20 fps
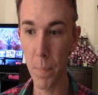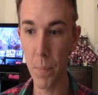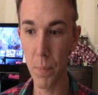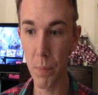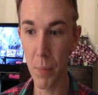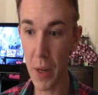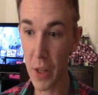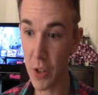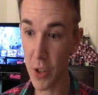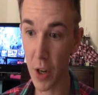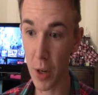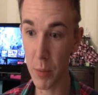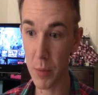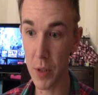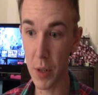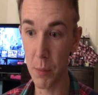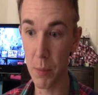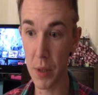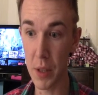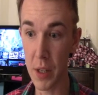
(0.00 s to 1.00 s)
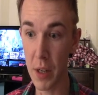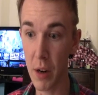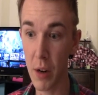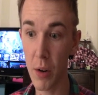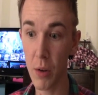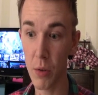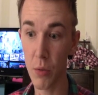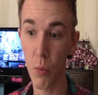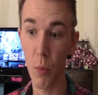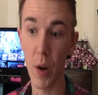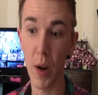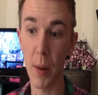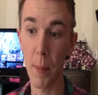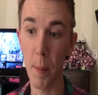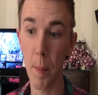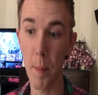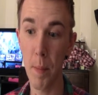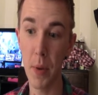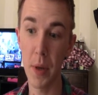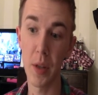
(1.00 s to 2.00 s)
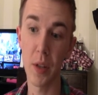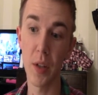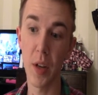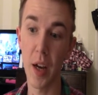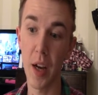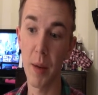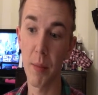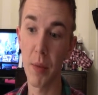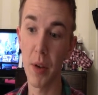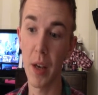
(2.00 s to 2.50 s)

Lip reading: Magikarp's did, but Gyarados went up big time,